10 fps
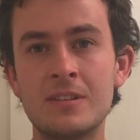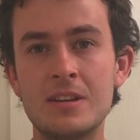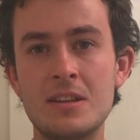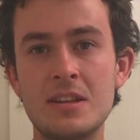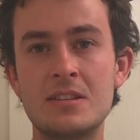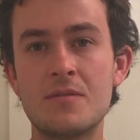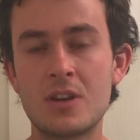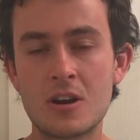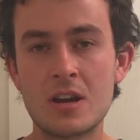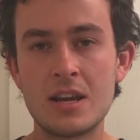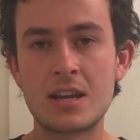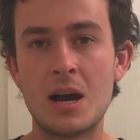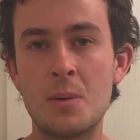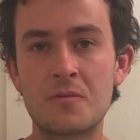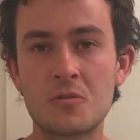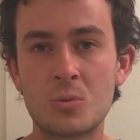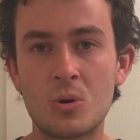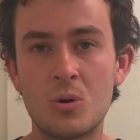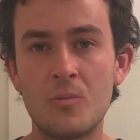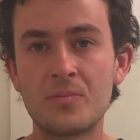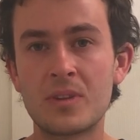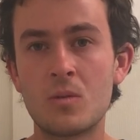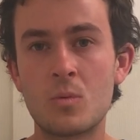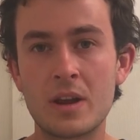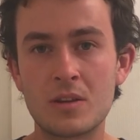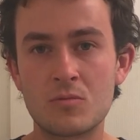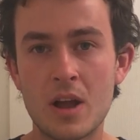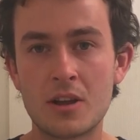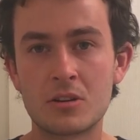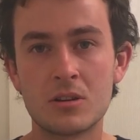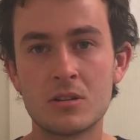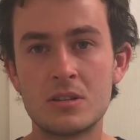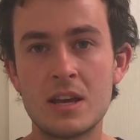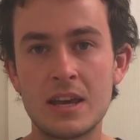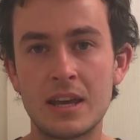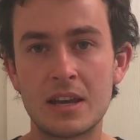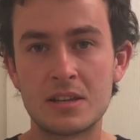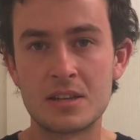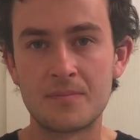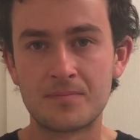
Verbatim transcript: it, it's a very comfortable winning record and